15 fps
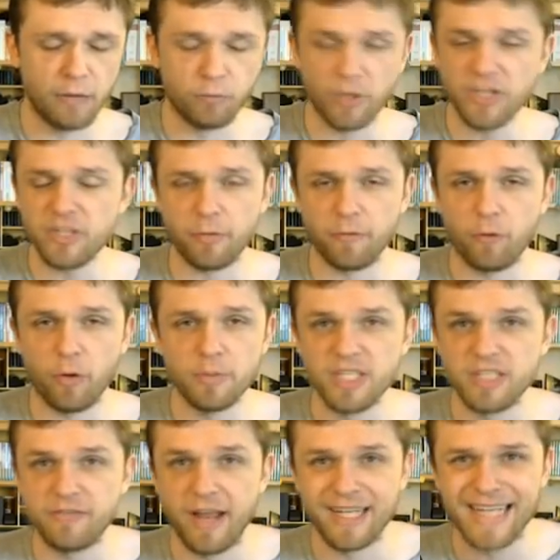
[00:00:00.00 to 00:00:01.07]
recent performance
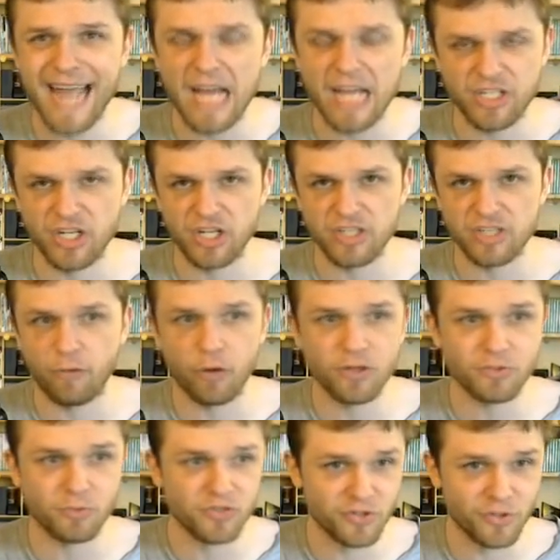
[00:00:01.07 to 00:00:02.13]
is fantastic as far
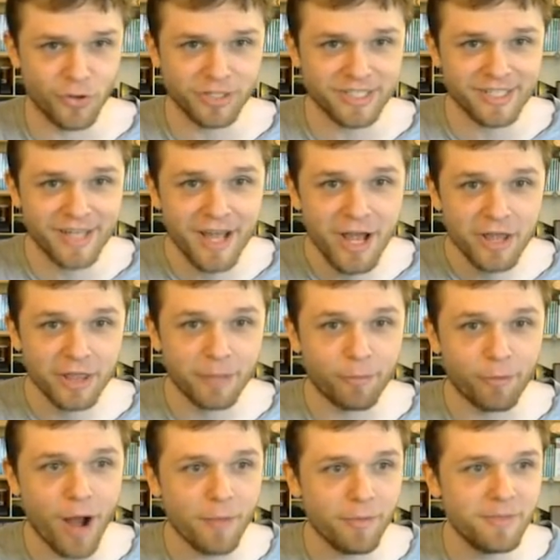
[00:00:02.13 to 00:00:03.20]
as results. The
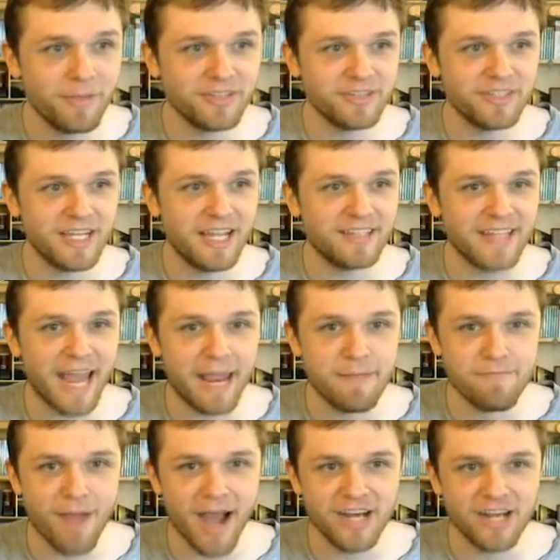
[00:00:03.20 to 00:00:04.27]
problem is he is a
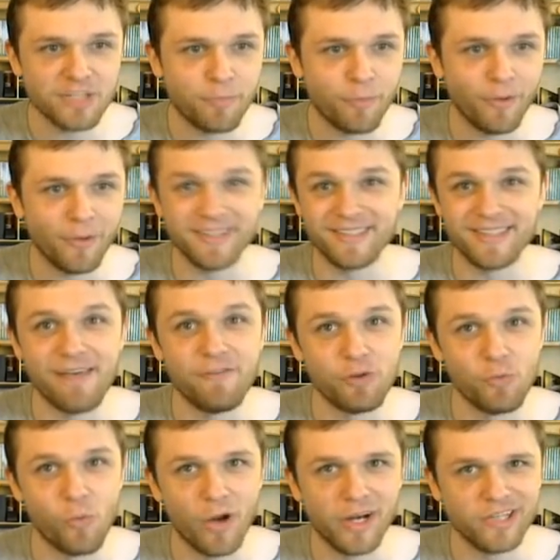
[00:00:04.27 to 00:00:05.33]
minus
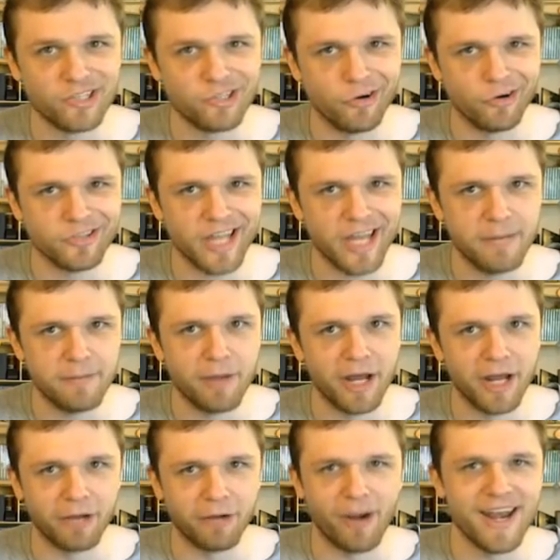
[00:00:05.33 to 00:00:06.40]
.71 in strokes gained
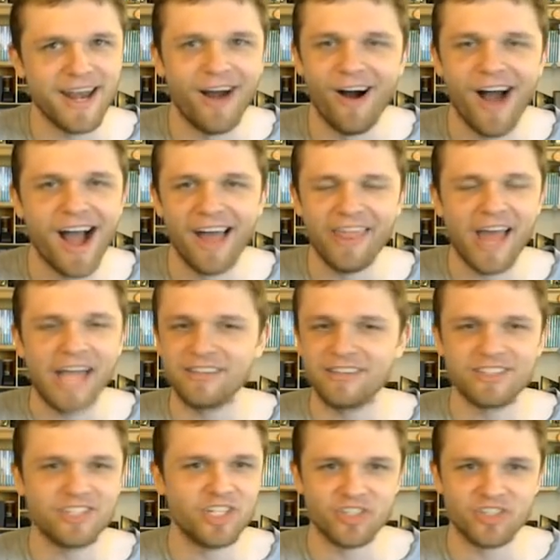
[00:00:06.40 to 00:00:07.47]
putting right now.
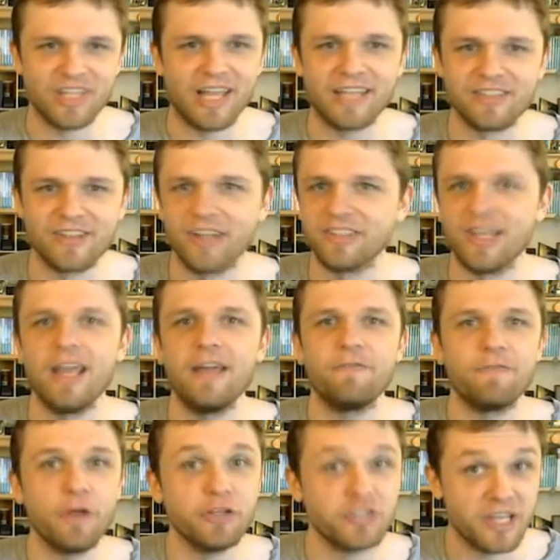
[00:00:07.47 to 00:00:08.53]
That's not.
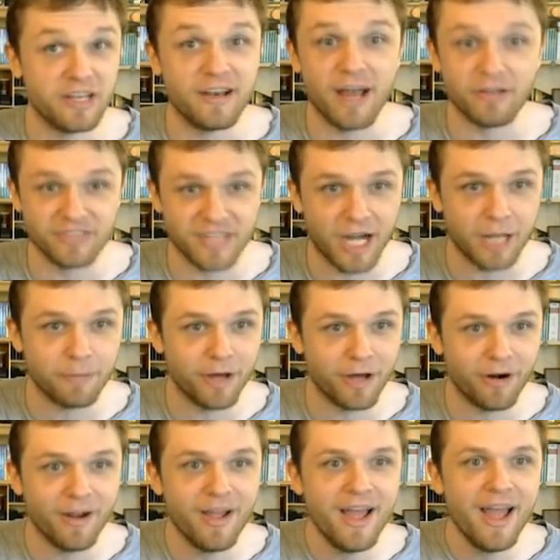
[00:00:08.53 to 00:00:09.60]
Phil is an outstanding
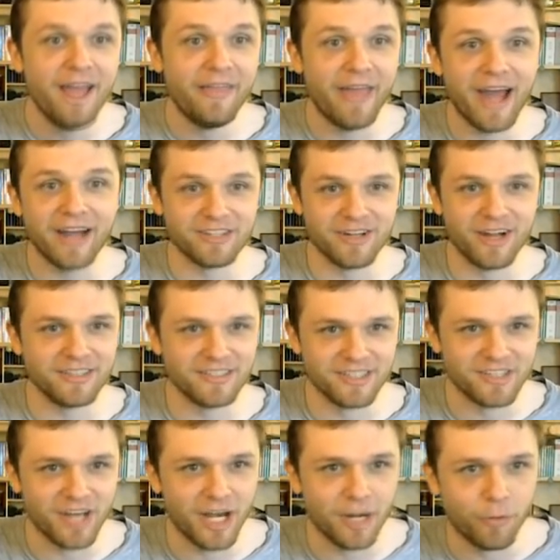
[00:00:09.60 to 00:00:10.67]
putter. That is not
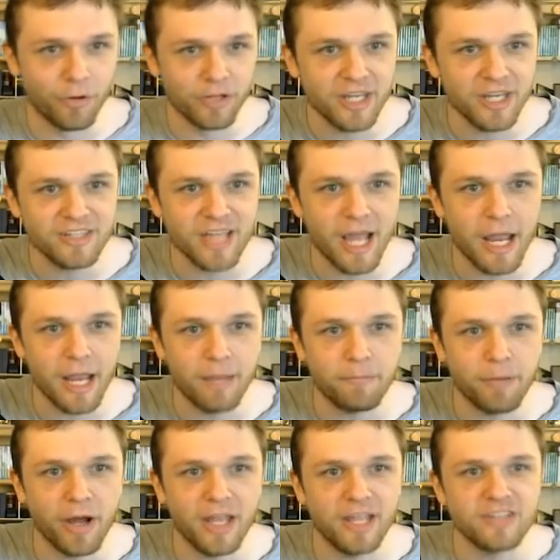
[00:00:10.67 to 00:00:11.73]
sustainable. He is
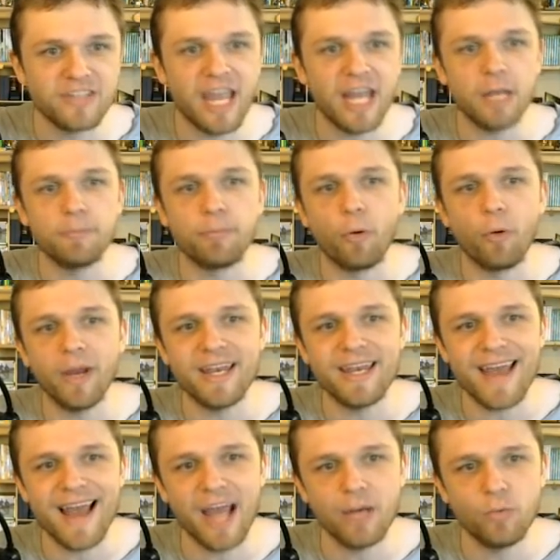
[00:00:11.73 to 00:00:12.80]
gaining
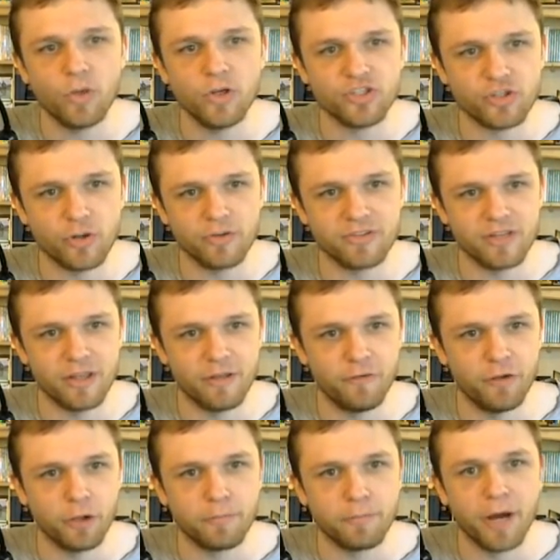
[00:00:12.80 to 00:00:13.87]
.91 strokes on the
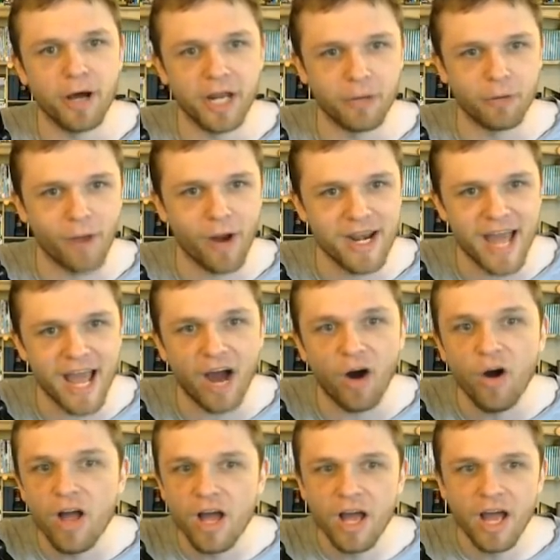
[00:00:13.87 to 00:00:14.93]
field putting right
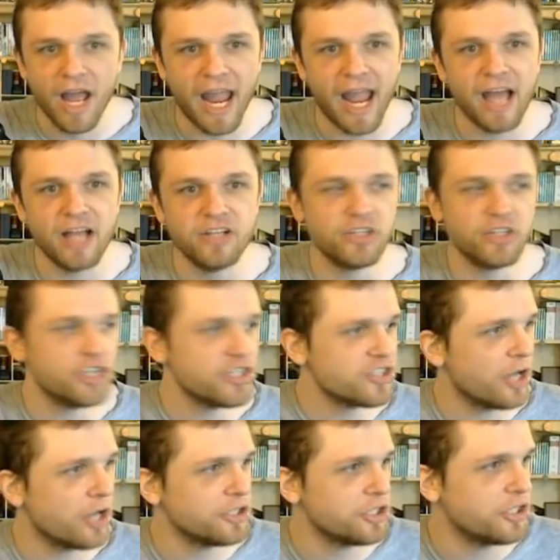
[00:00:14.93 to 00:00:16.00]
now. And
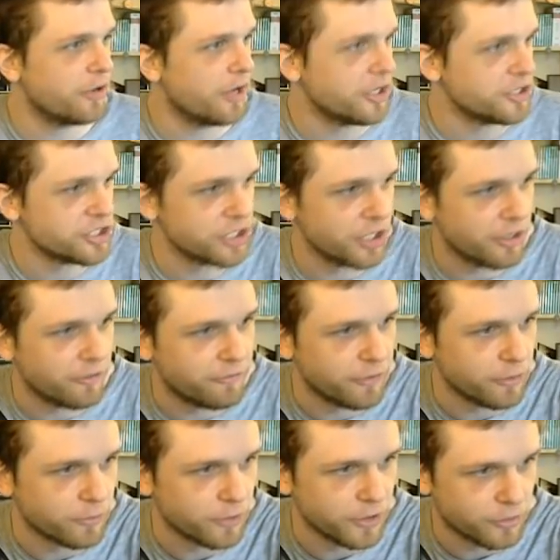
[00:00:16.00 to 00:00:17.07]
I'll just show you
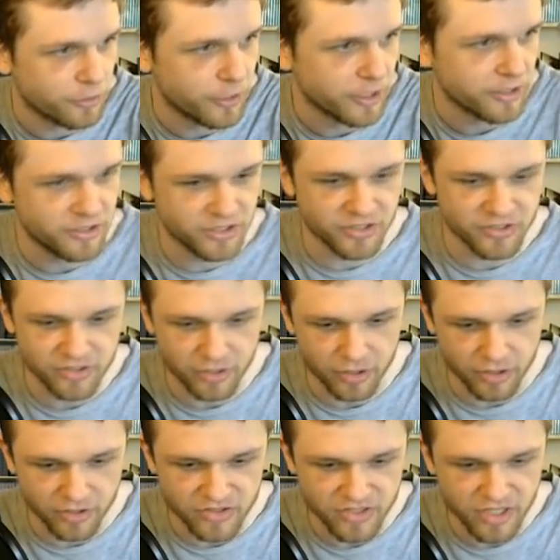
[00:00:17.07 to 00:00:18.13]
Phil real quickly just so you
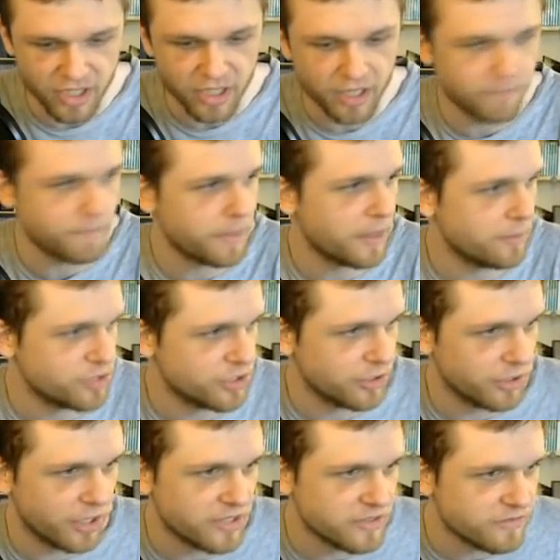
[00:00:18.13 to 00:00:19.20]
can see it. I'm
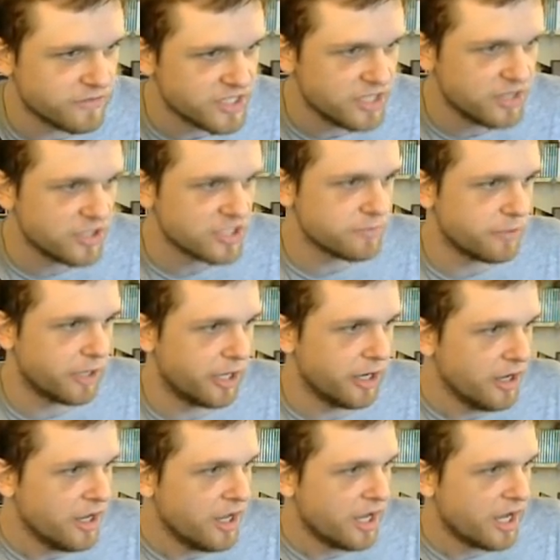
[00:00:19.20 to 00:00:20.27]
sure you guys have seen this, but
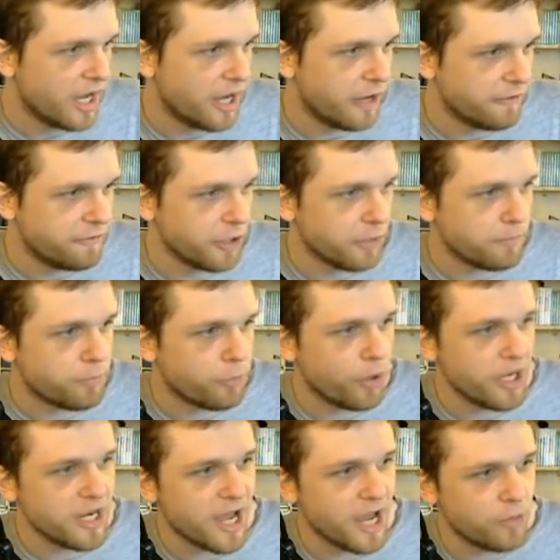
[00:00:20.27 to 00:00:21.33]
Phil
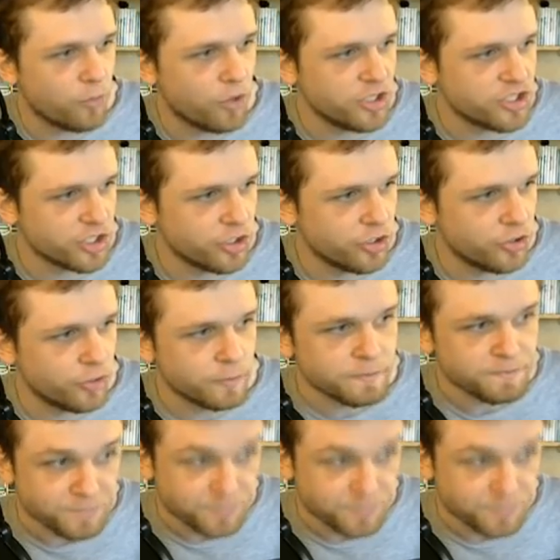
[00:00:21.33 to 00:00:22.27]
.912.